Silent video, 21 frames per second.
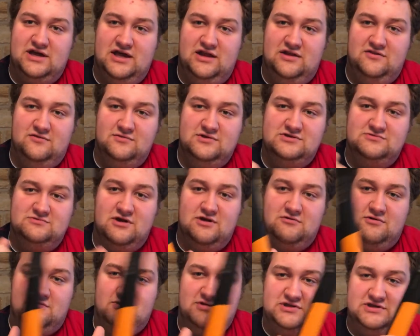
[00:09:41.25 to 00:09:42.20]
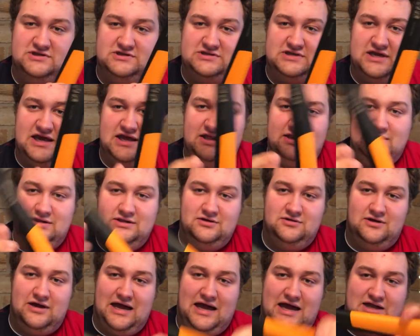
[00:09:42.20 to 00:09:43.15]
and the reason why I went with this
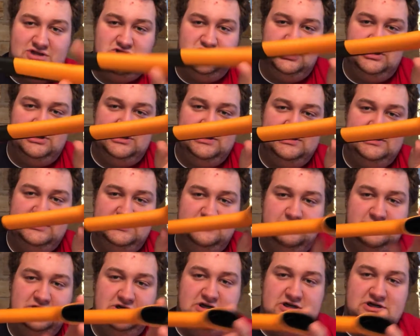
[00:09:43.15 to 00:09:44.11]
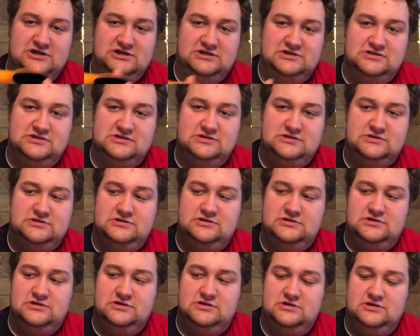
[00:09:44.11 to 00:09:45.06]
little hatchet is because
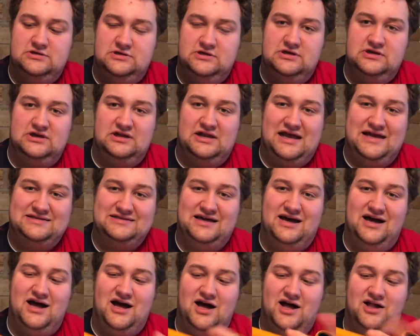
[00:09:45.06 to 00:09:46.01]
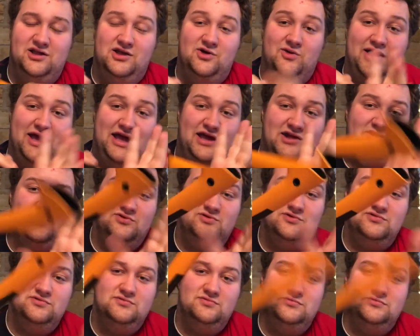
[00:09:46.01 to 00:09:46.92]
it has a hollow handle.